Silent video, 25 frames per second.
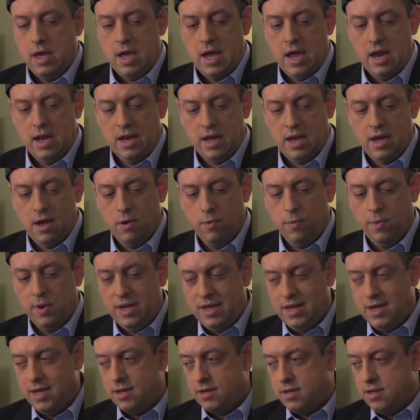And how we
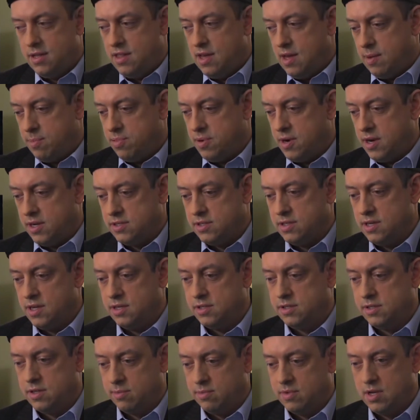get to that
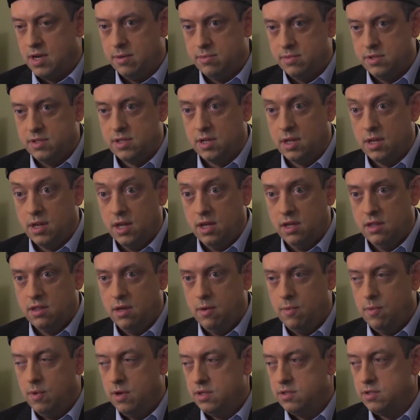process sometimes is a
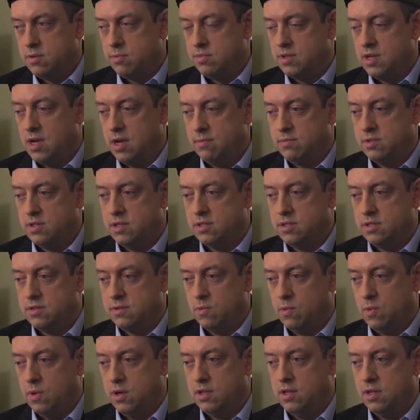lengthy one, sometimes it's
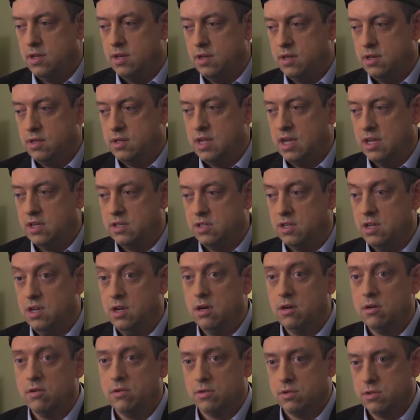one that takes
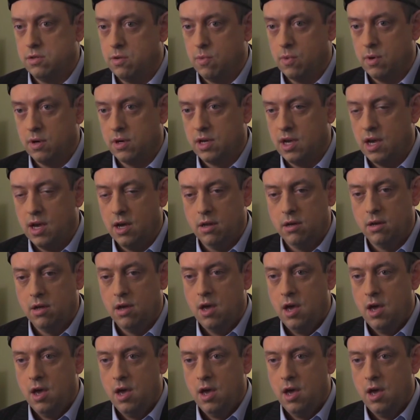years to work out.